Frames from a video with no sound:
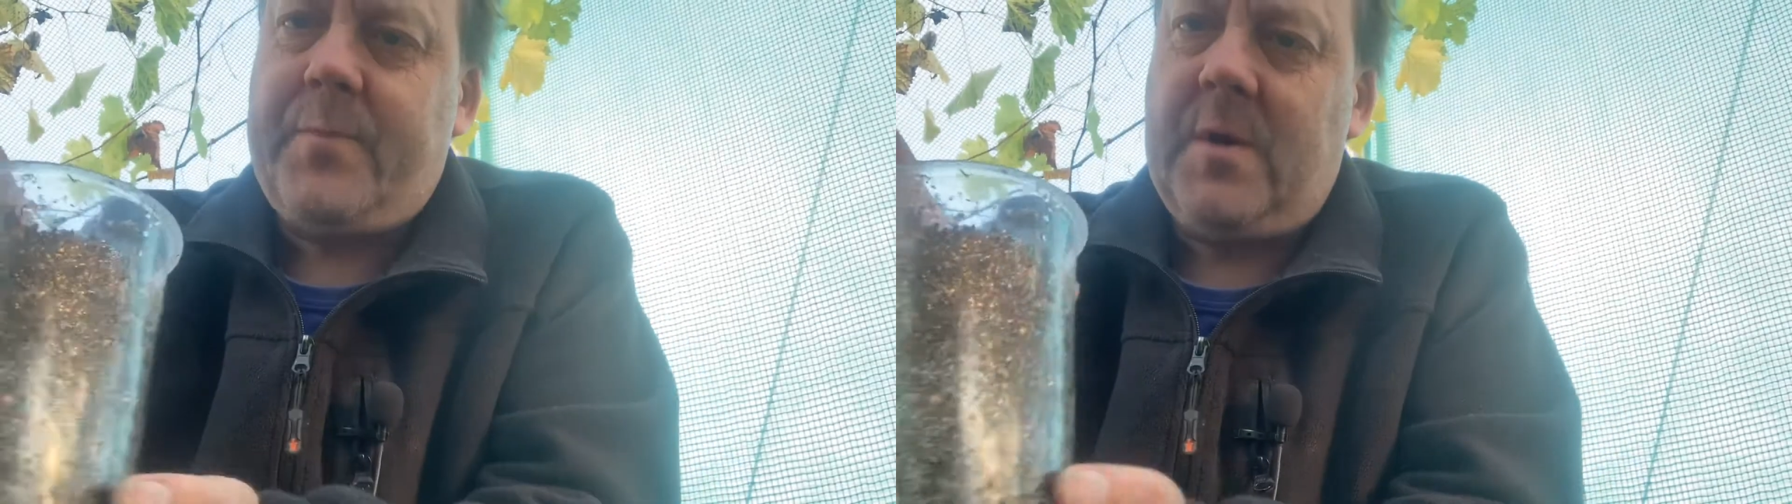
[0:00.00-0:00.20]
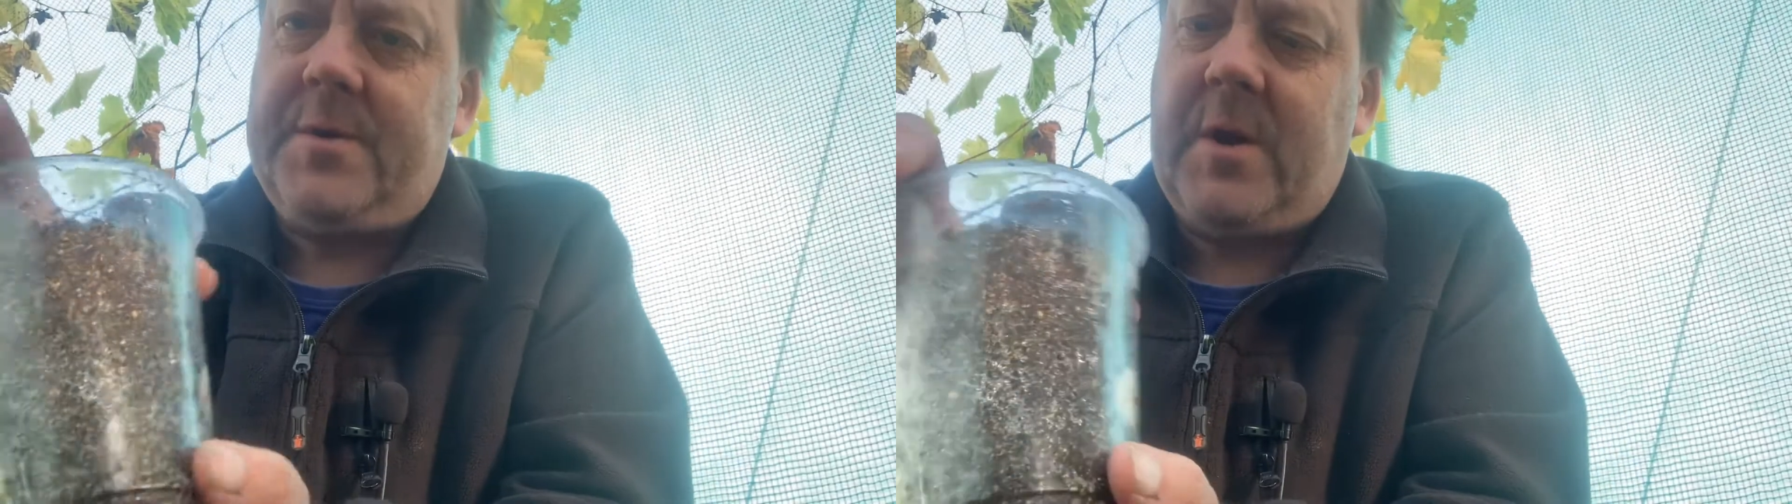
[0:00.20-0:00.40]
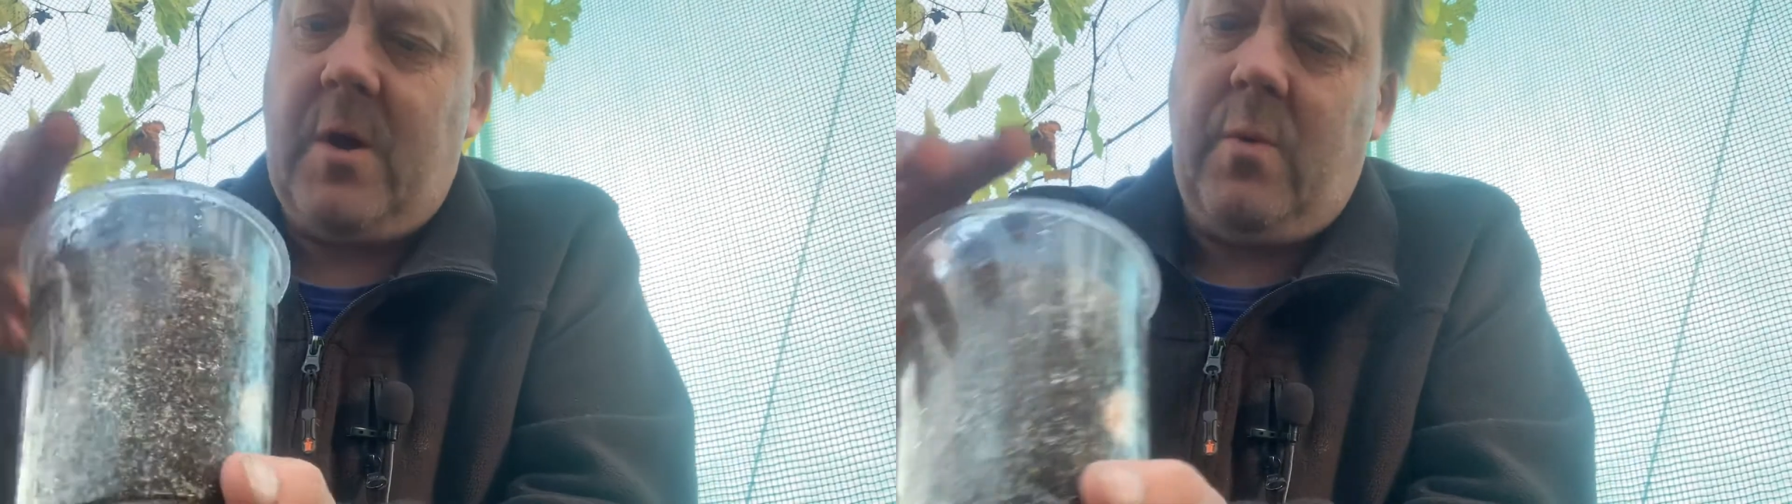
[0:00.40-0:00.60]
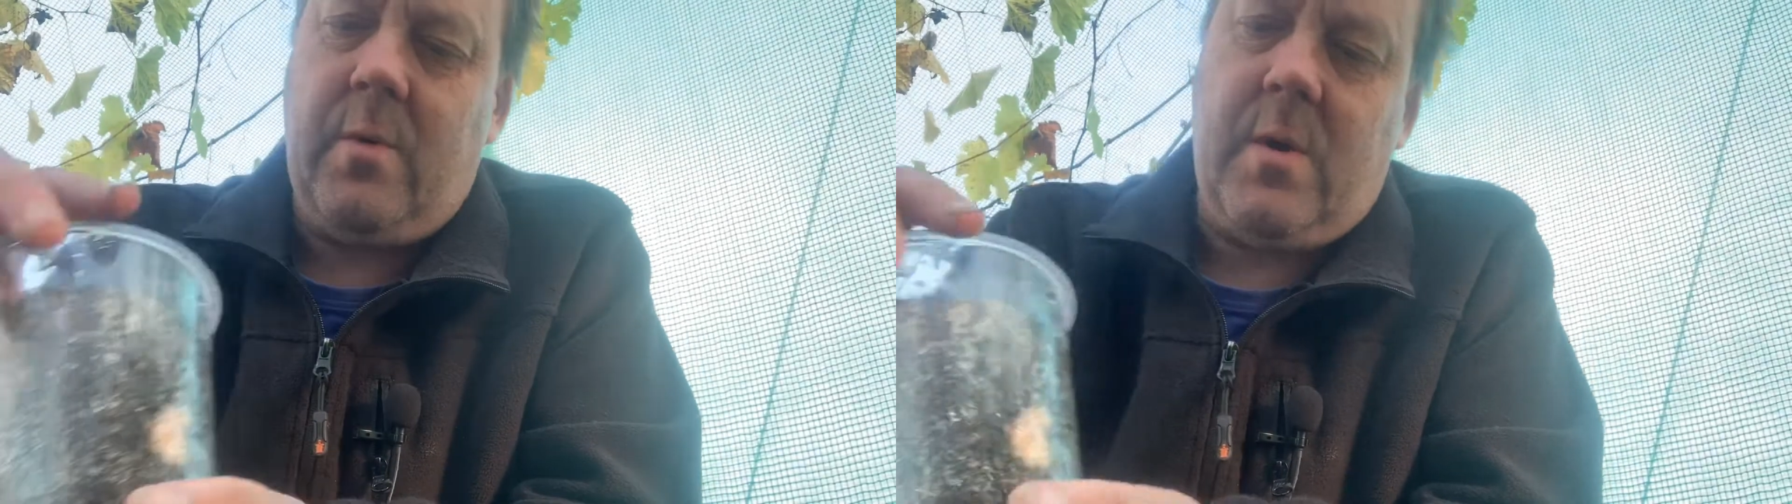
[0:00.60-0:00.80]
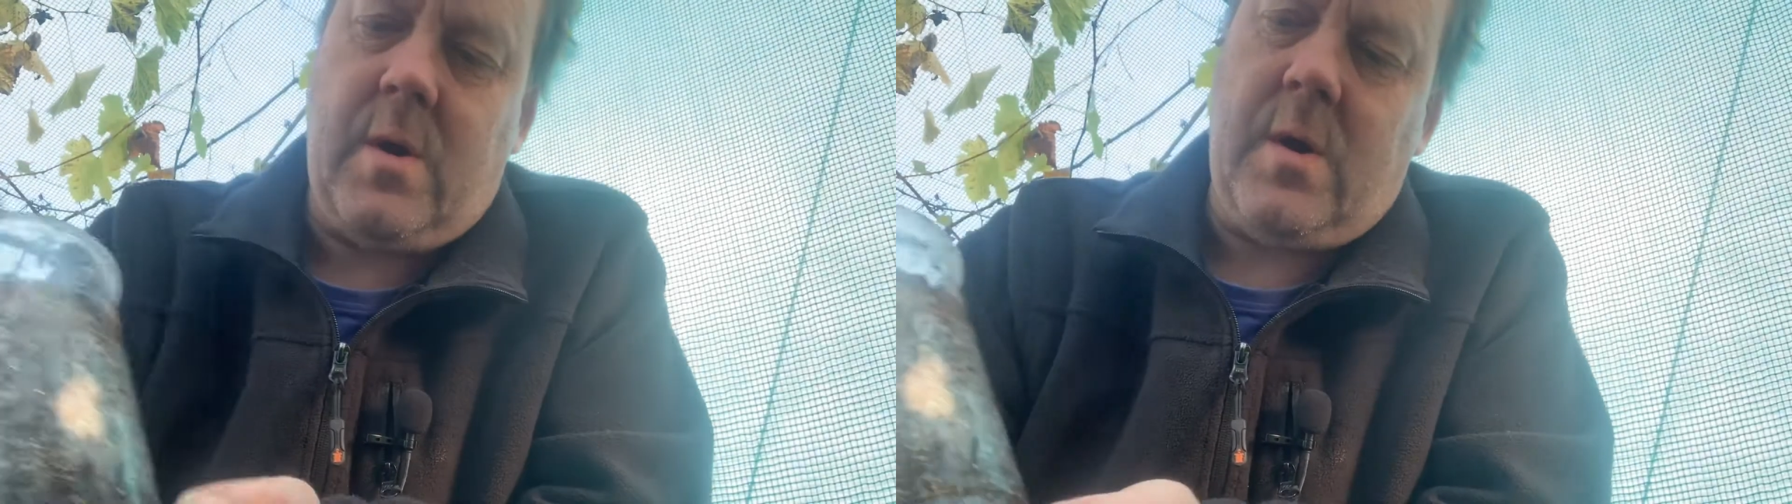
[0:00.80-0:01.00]
So
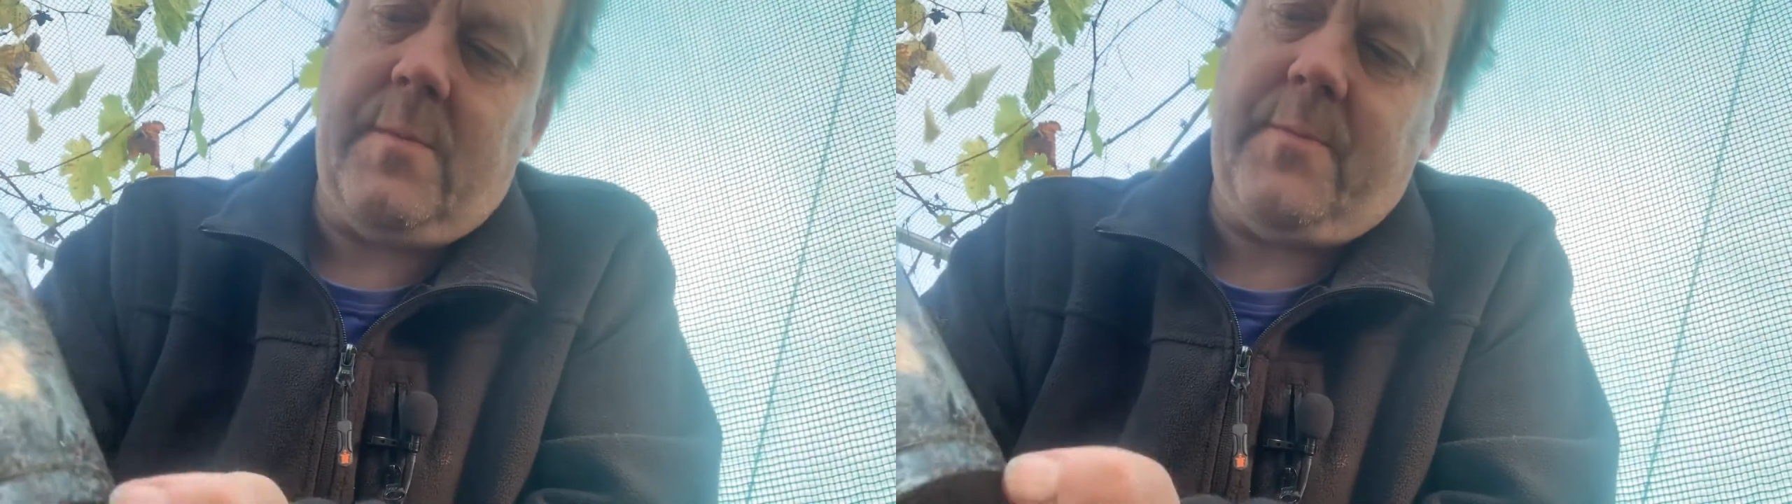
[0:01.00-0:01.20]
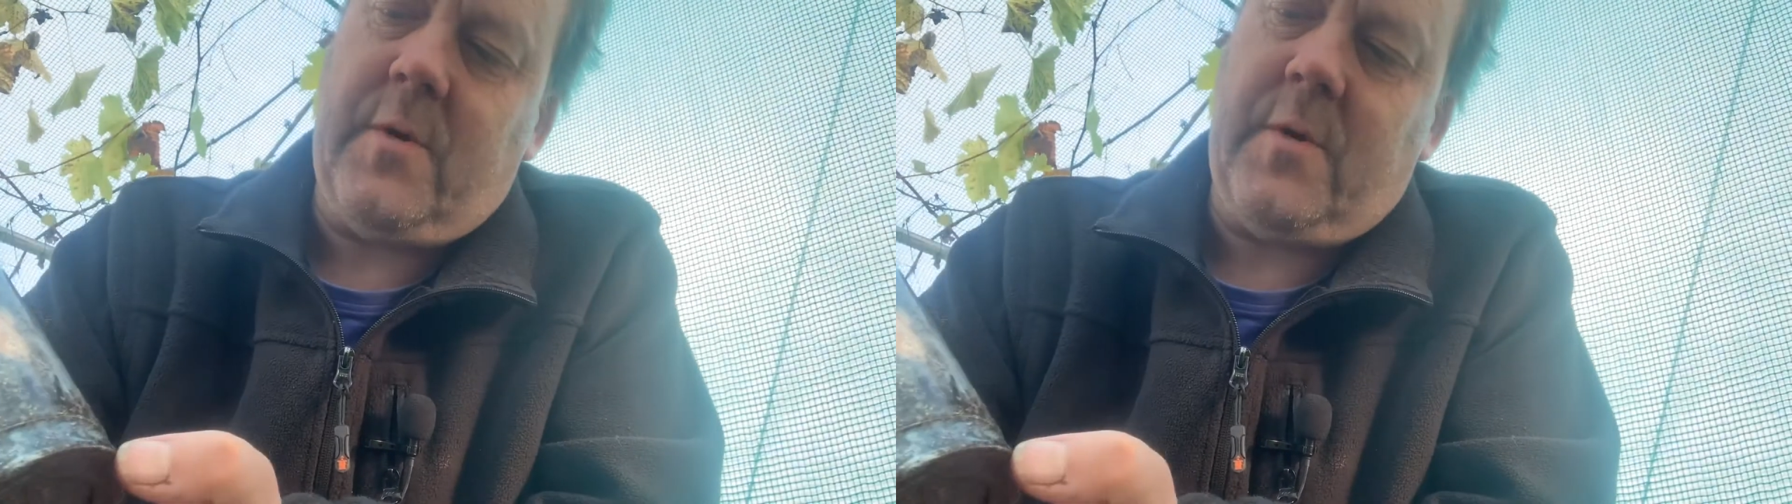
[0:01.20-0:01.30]
the